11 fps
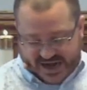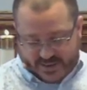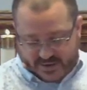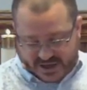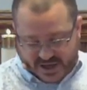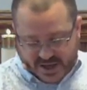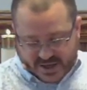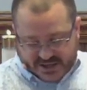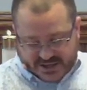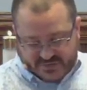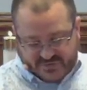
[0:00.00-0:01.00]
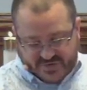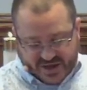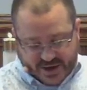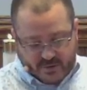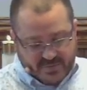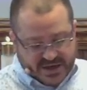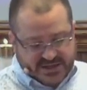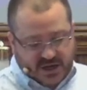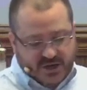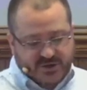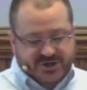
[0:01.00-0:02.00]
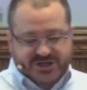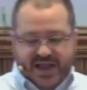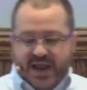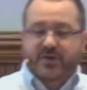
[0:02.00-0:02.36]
There's a severe misunderstanding